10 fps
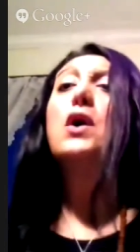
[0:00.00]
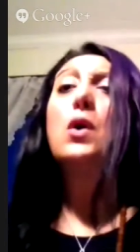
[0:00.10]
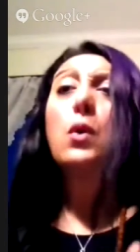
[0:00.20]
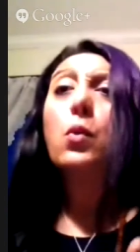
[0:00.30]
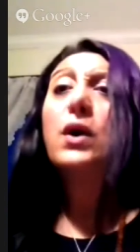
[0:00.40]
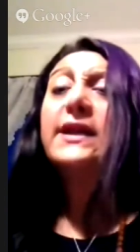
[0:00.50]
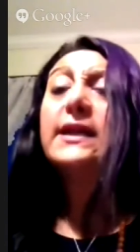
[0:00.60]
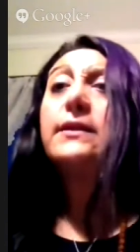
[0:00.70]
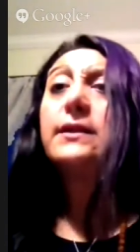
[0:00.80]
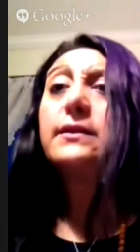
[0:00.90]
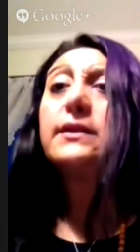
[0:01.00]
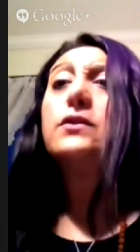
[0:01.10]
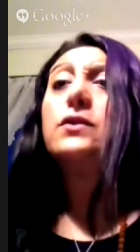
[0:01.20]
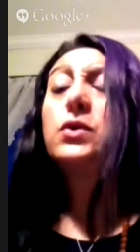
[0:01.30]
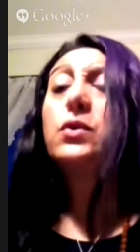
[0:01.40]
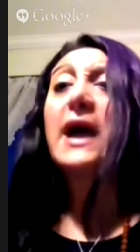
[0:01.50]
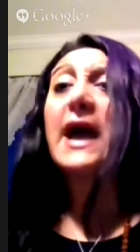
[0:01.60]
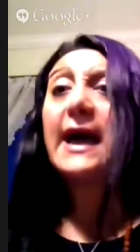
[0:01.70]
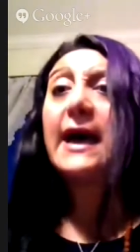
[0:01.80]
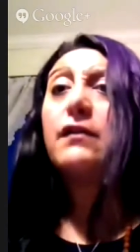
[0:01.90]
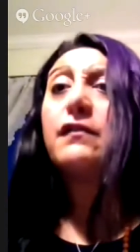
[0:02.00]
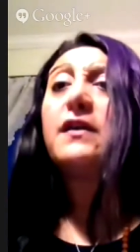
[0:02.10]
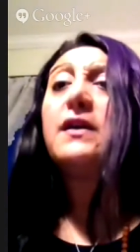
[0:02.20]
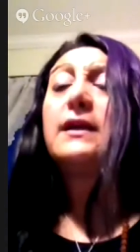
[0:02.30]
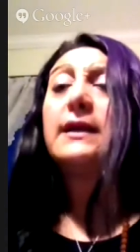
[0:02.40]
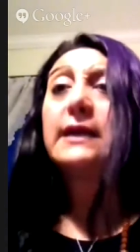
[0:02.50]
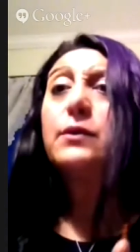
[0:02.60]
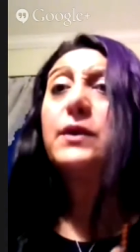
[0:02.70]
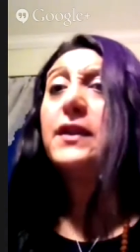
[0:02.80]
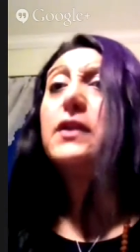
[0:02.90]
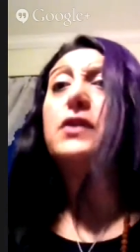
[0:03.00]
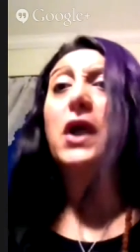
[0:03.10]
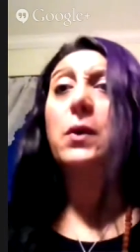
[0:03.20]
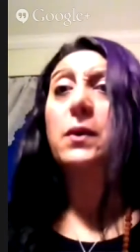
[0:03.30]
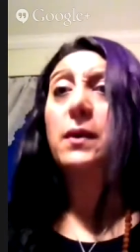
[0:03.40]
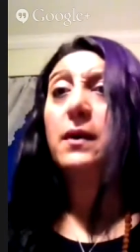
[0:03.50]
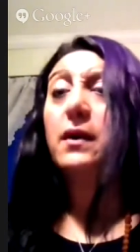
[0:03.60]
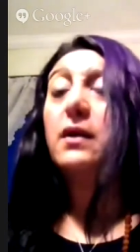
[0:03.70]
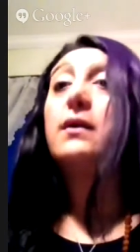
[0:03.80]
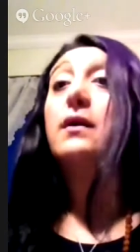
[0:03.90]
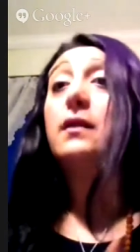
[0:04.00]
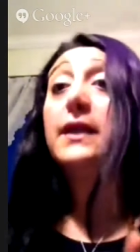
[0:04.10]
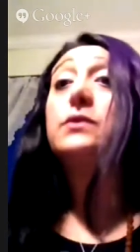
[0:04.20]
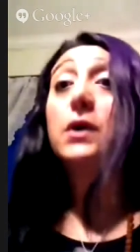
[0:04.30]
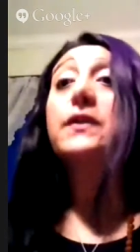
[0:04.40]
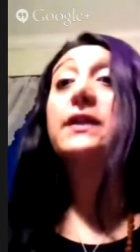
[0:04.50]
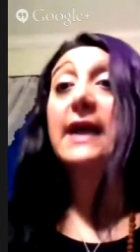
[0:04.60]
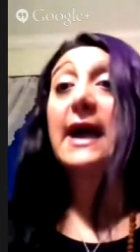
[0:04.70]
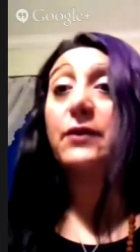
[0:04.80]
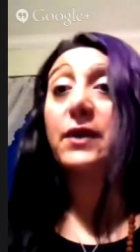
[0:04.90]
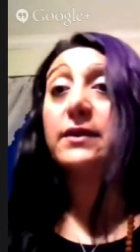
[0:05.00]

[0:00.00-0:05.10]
what is it that you have within you, then go see Kathrine.